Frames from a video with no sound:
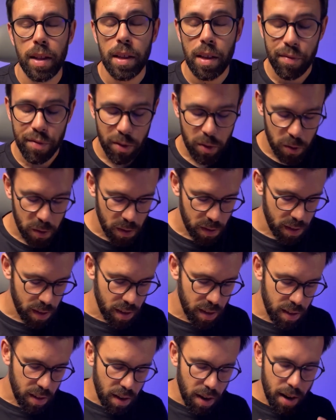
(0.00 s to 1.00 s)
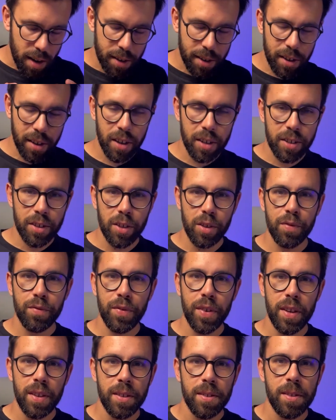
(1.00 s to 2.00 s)
And if you still are not
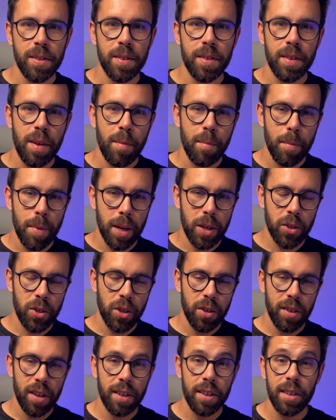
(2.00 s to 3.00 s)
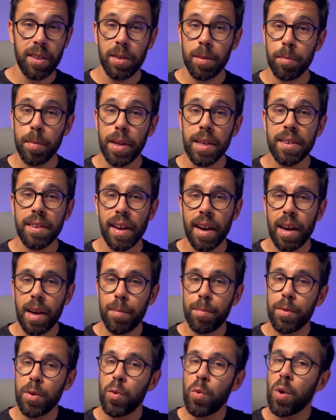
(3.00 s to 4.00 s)
convinced, make sure that in the
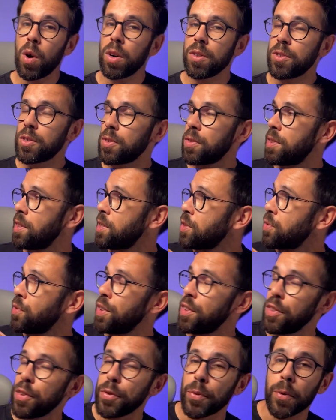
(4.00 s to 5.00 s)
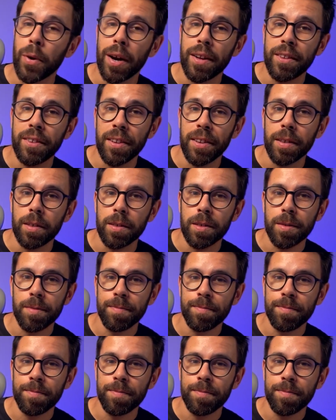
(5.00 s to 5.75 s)
meantime, you watch this video right here.